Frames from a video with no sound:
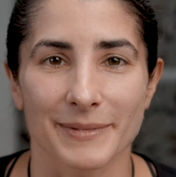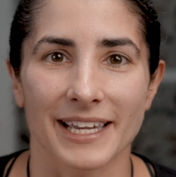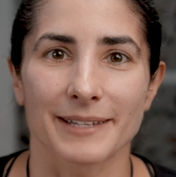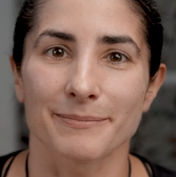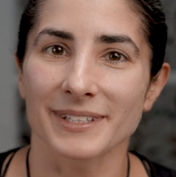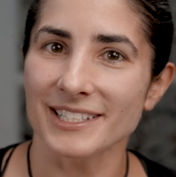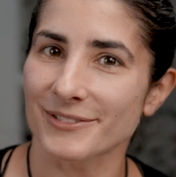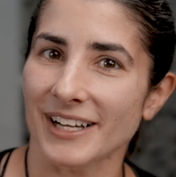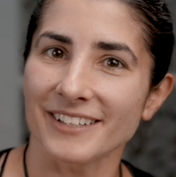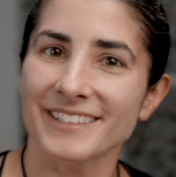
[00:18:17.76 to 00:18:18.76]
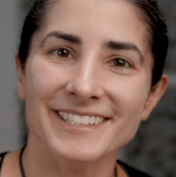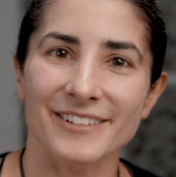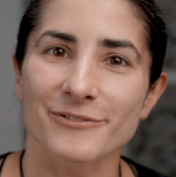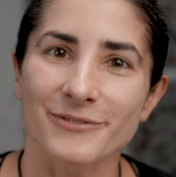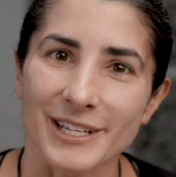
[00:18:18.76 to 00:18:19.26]
and please follow us on
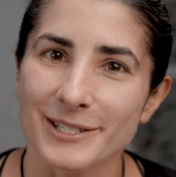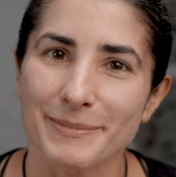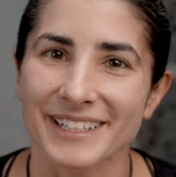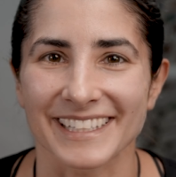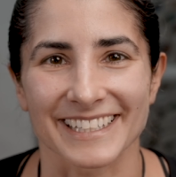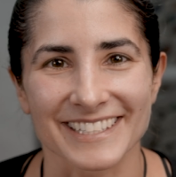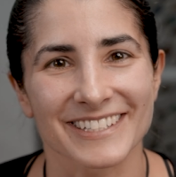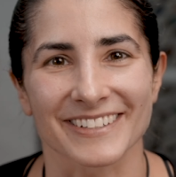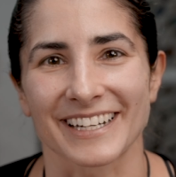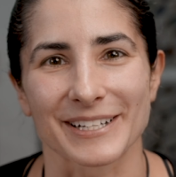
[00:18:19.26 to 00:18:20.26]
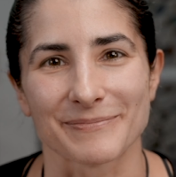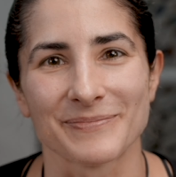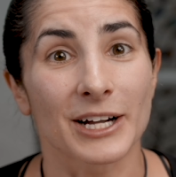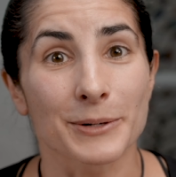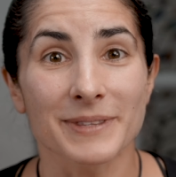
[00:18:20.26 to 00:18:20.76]
Facebook and Instagram. I
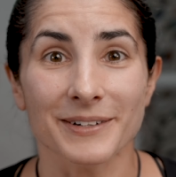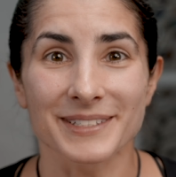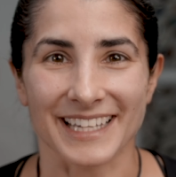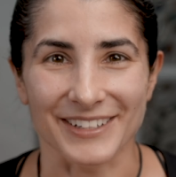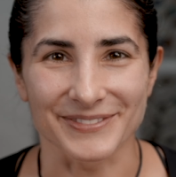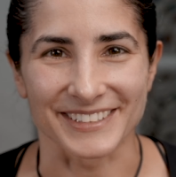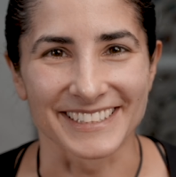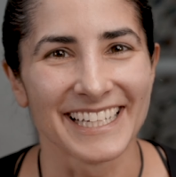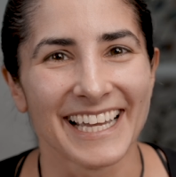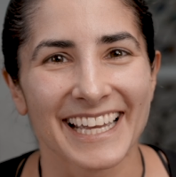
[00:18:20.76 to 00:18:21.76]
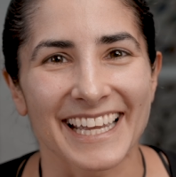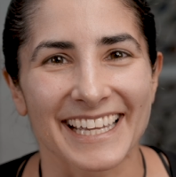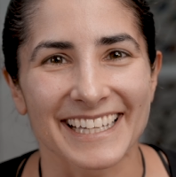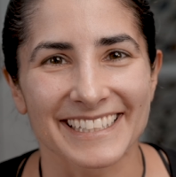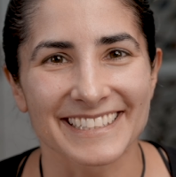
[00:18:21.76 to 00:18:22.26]
hope that was helpful,
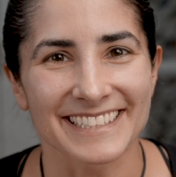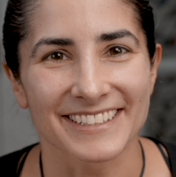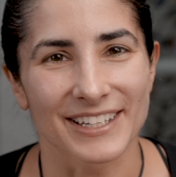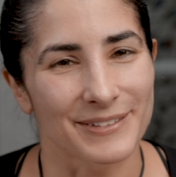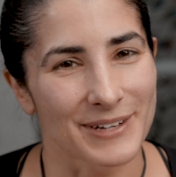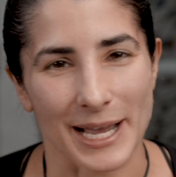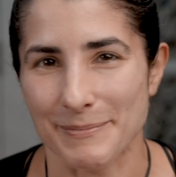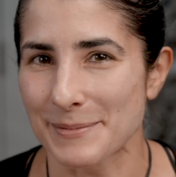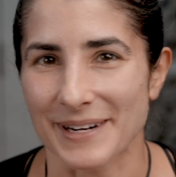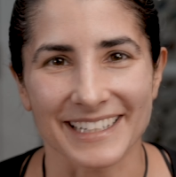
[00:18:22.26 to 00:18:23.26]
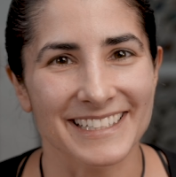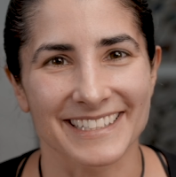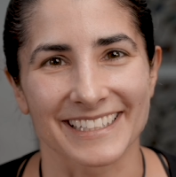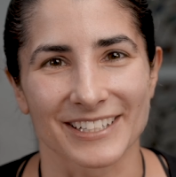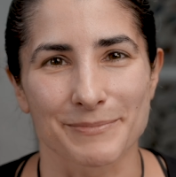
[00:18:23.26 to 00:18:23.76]
and happy
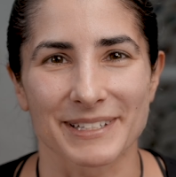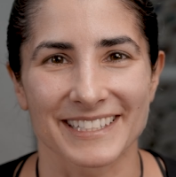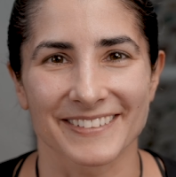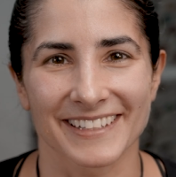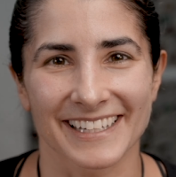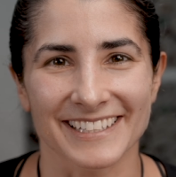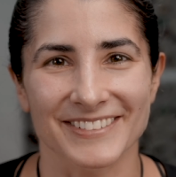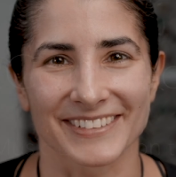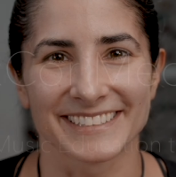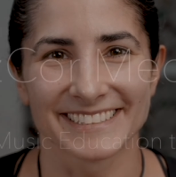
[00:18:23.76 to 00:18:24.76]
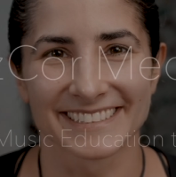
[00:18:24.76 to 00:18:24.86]
practicing. Hope to see you in the next one.